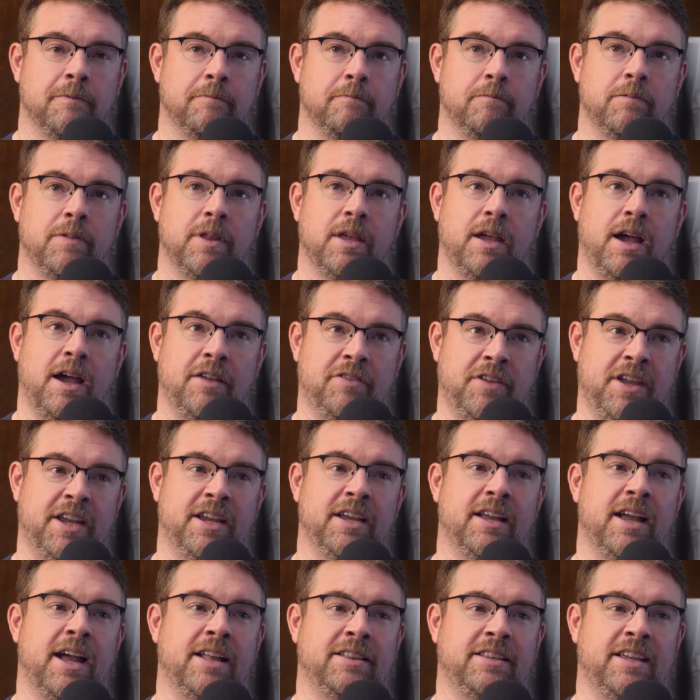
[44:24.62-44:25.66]
I think
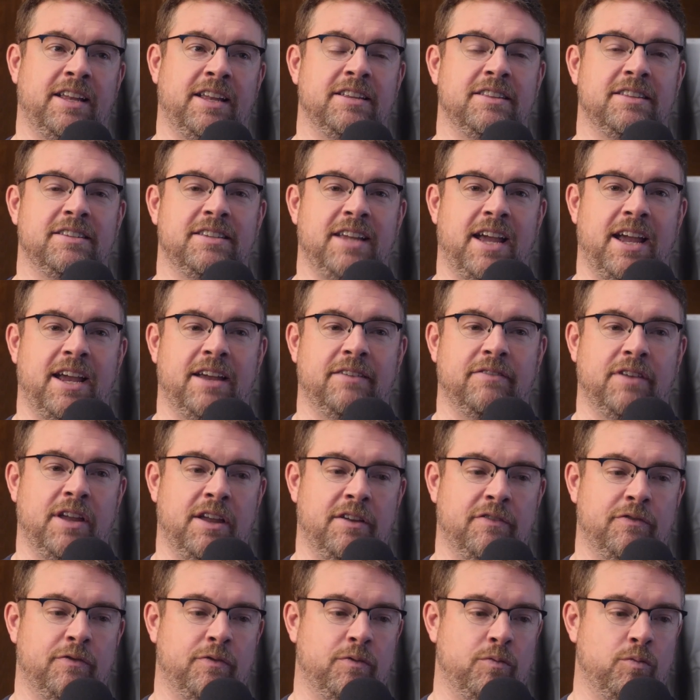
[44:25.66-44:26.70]
at the end of the day,
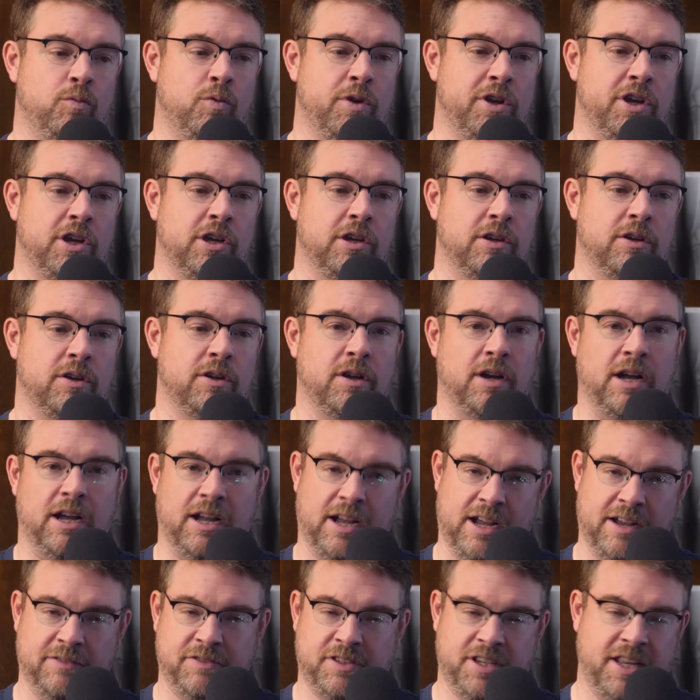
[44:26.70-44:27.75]

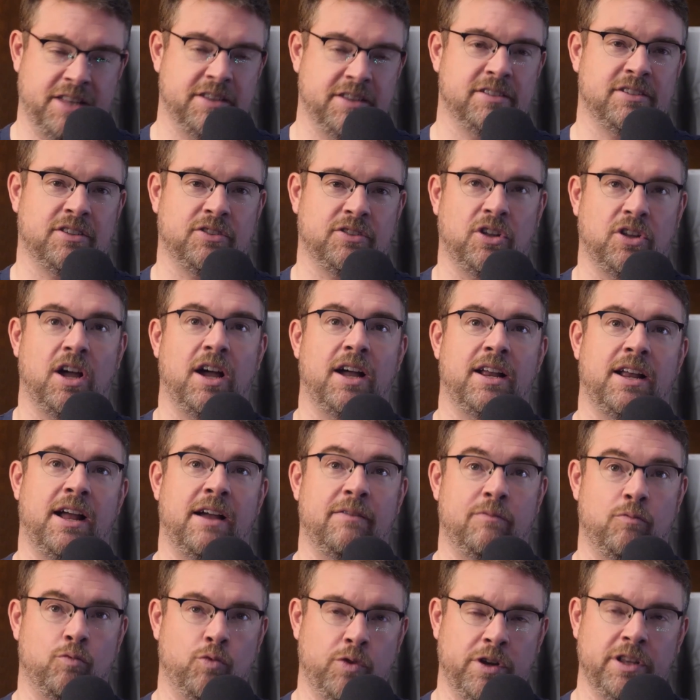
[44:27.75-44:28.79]
I've said this a lot. I've
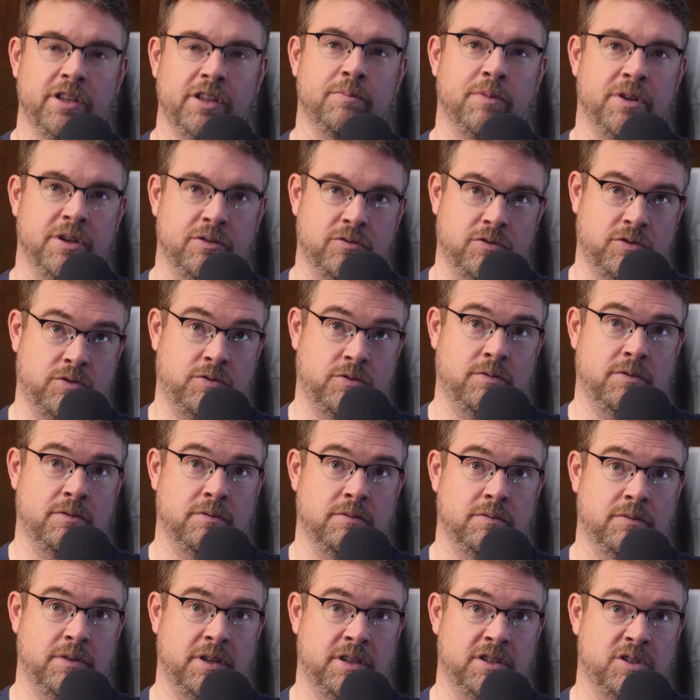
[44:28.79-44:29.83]
really been
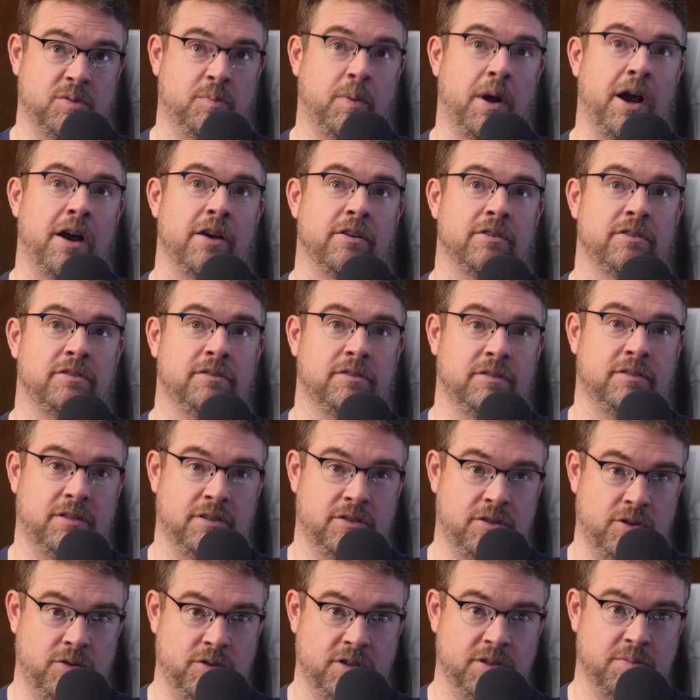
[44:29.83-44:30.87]
inspired to
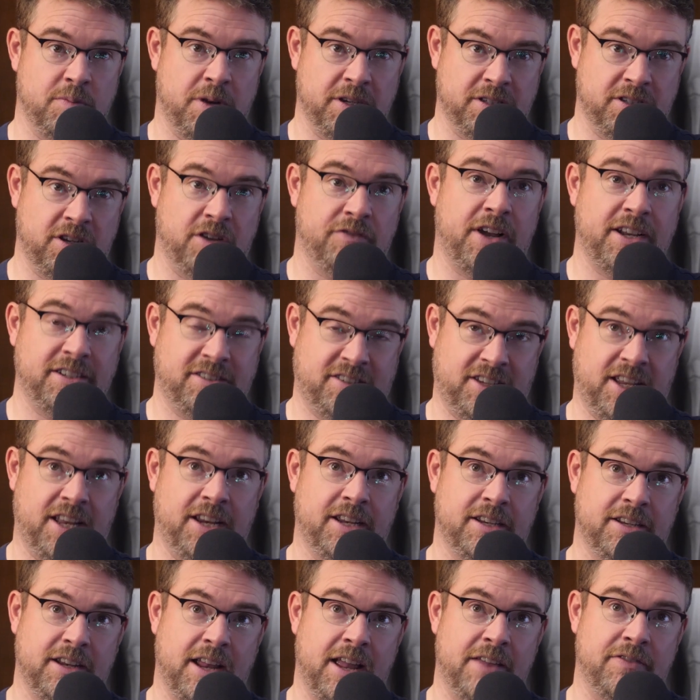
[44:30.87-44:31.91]
do this myself. I said
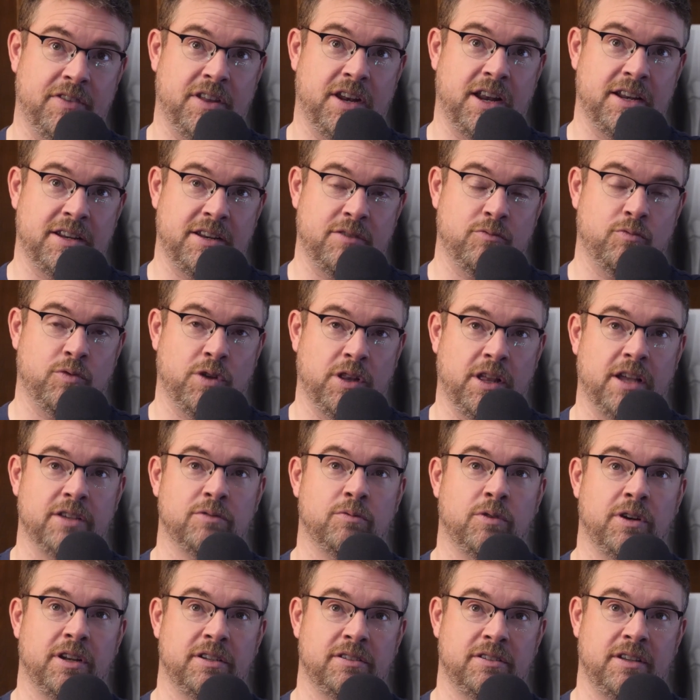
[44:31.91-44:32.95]
it, and then I didn't realize
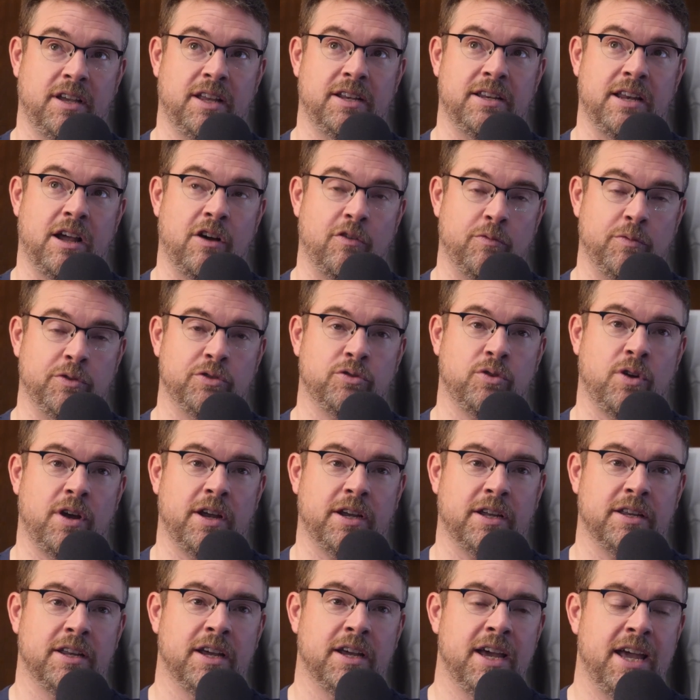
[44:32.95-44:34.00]
what I said, and now I've been trying it.